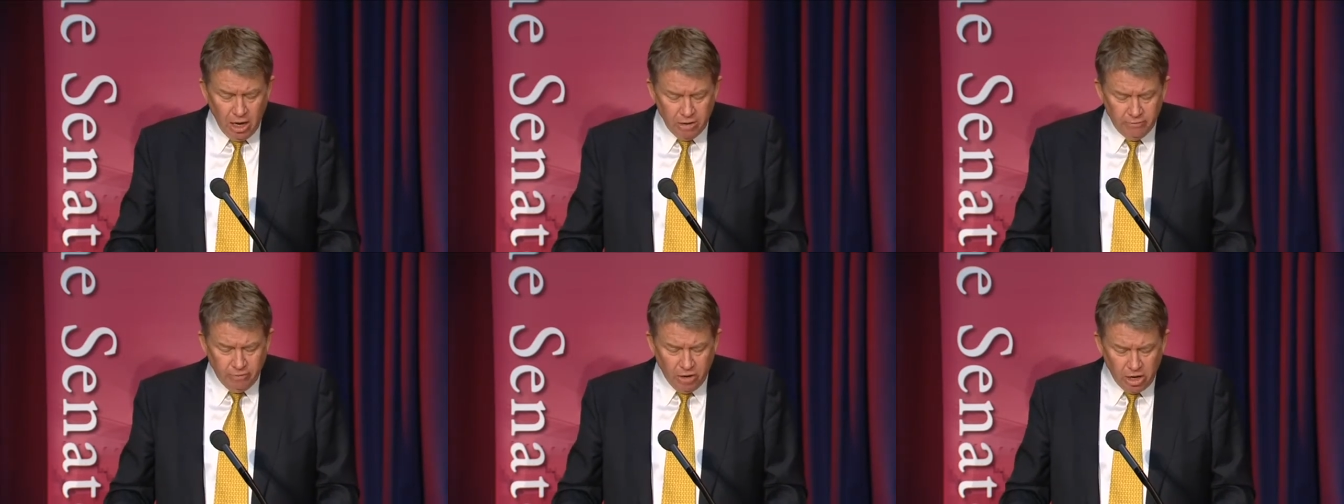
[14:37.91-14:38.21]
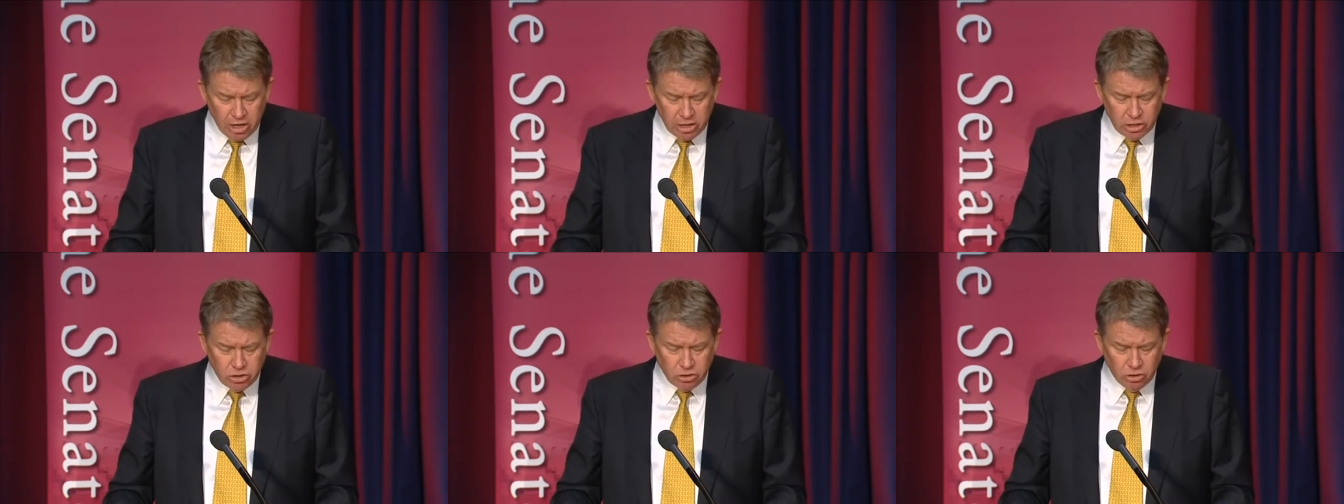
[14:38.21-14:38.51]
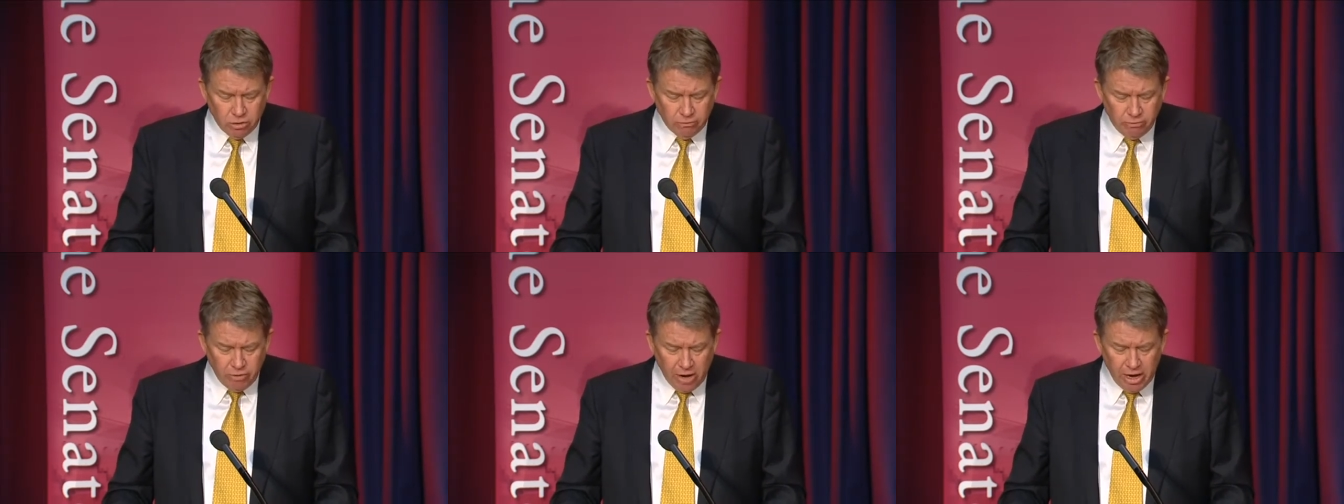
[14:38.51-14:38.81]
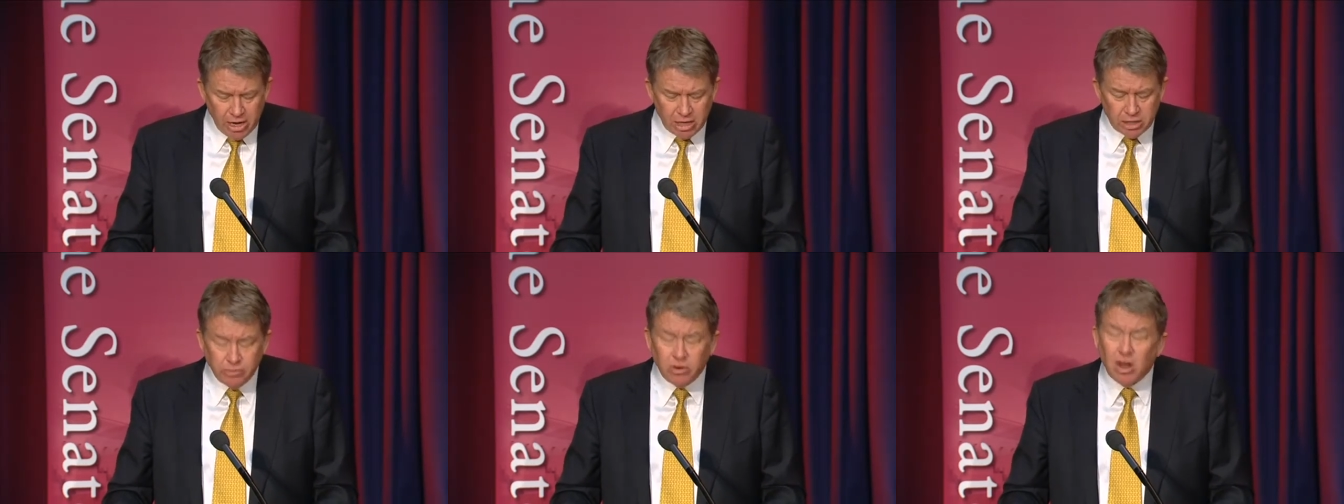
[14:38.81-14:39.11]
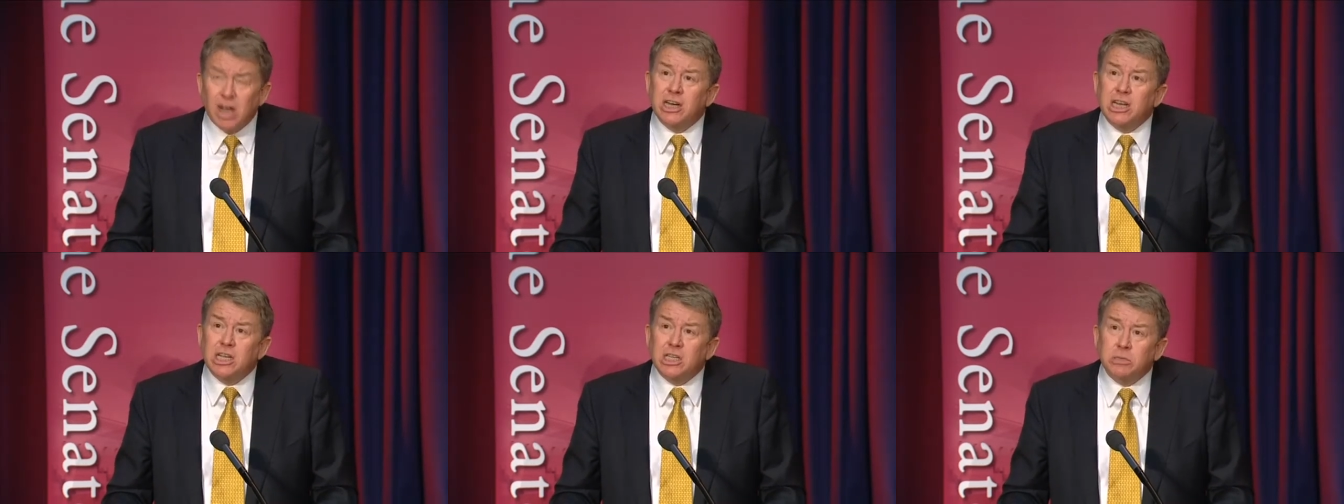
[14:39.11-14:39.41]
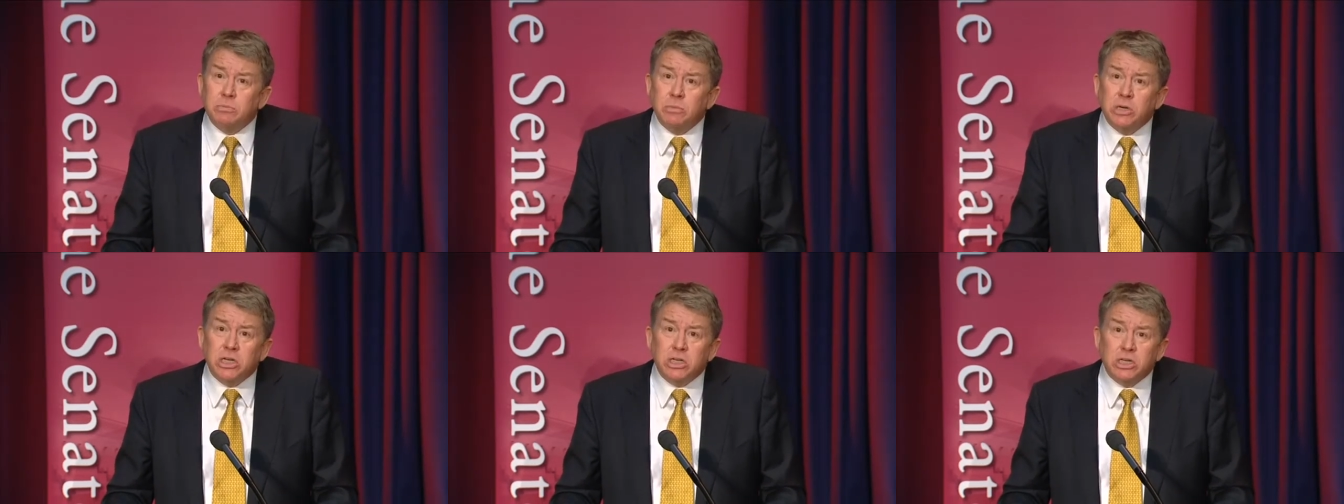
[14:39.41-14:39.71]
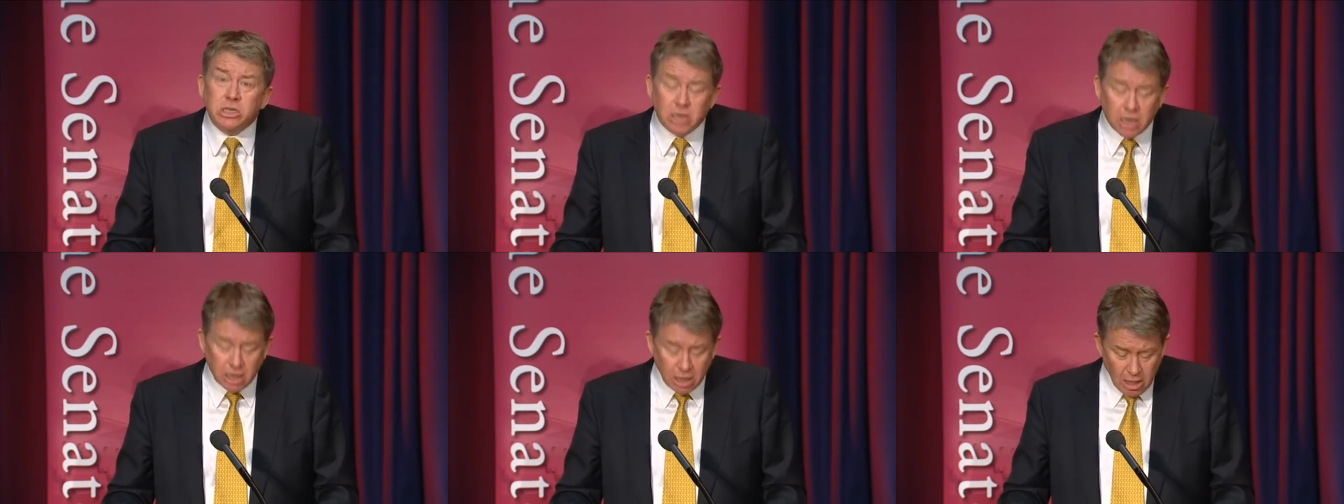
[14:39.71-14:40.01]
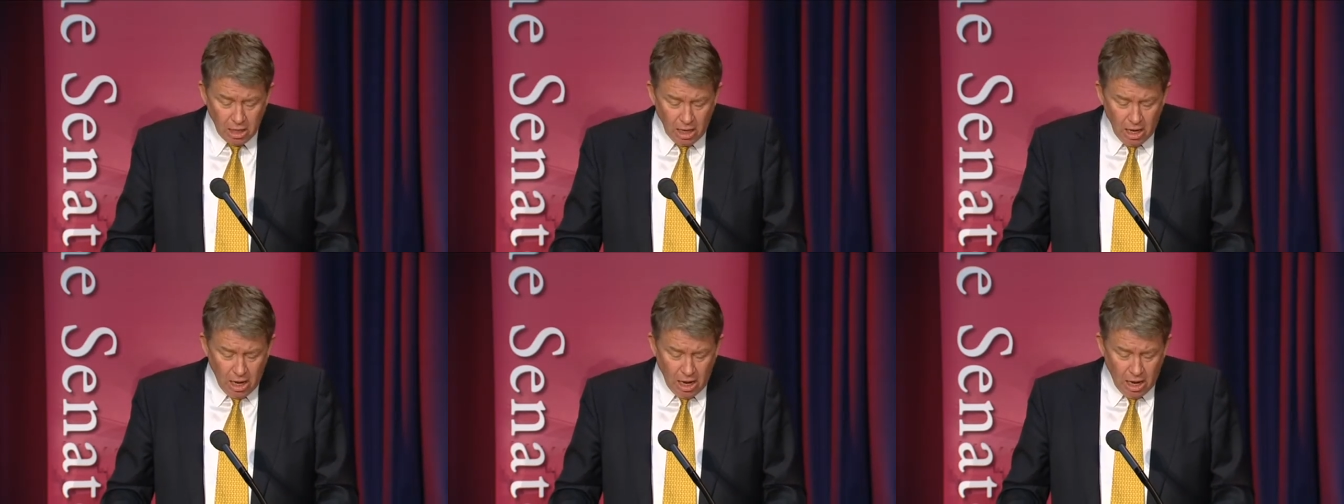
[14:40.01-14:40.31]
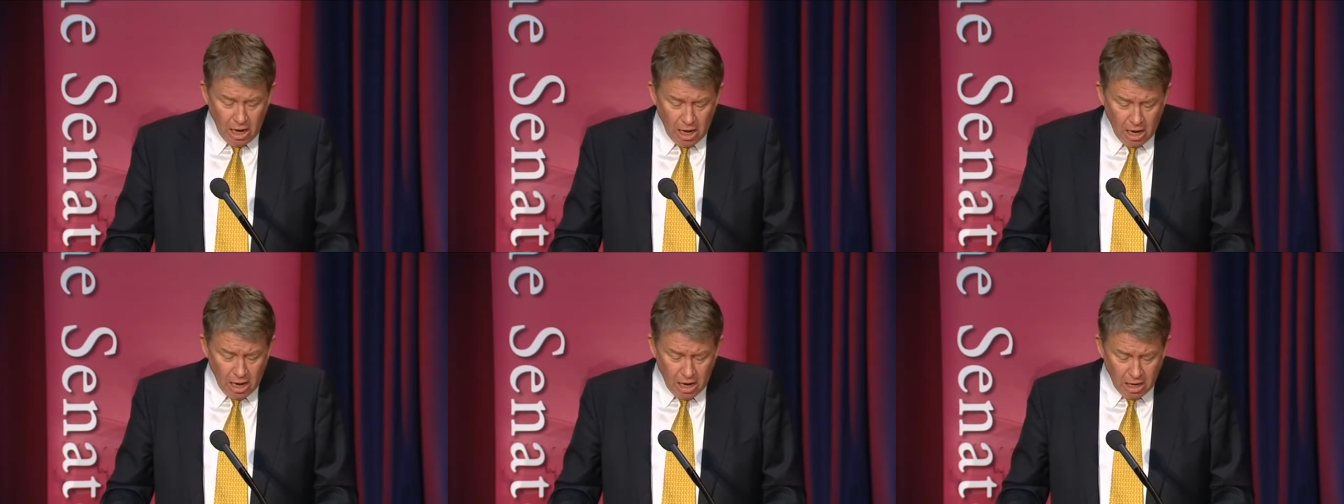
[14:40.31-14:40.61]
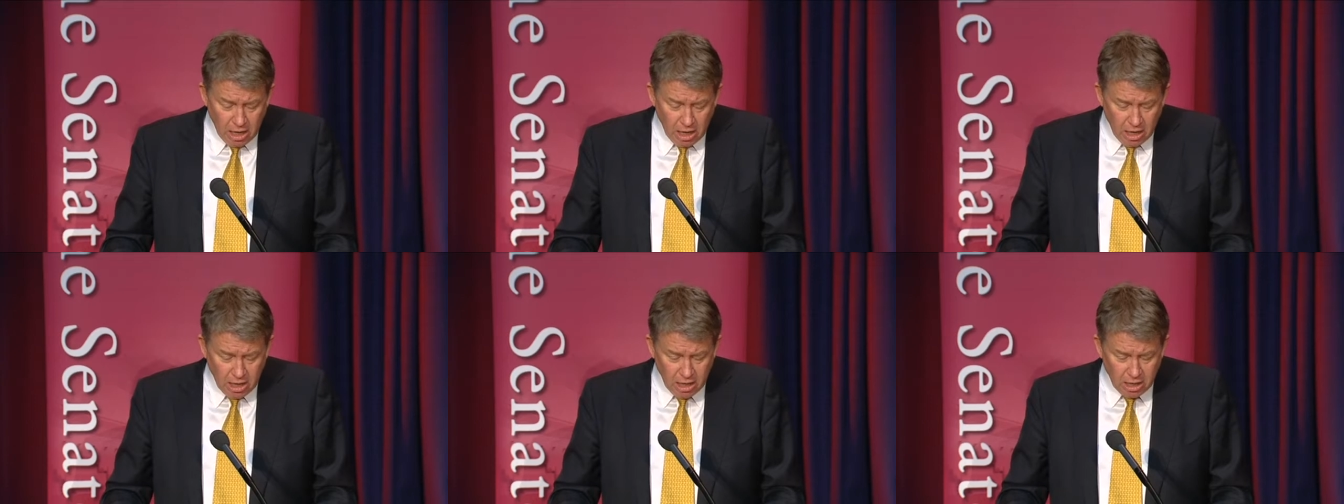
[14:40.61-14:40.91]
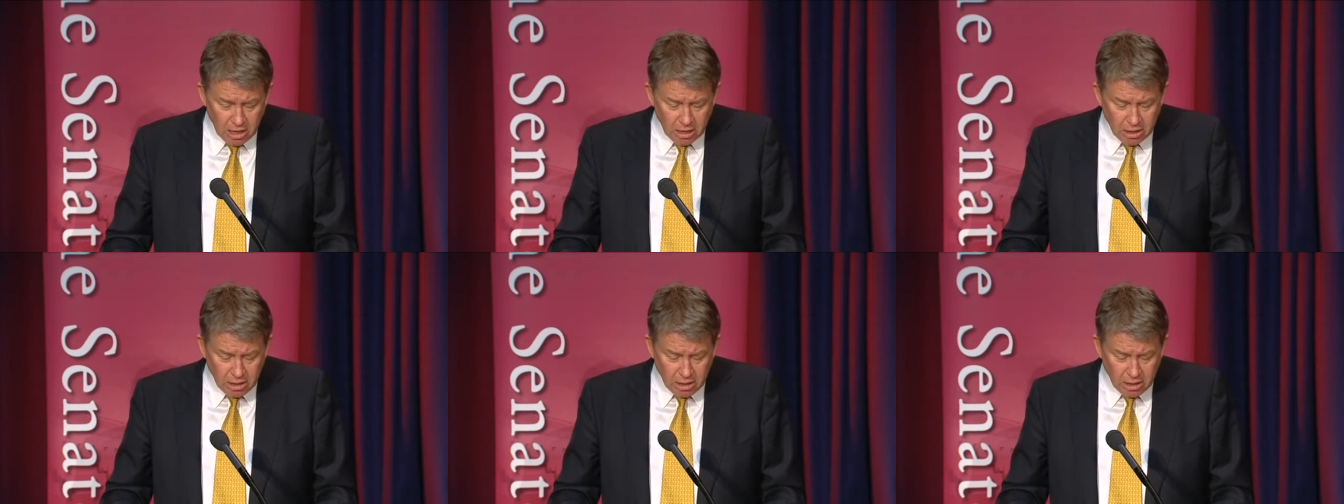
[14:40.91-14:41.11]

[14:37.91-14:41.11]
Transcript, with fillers: advised John Fahey as finance minister uh,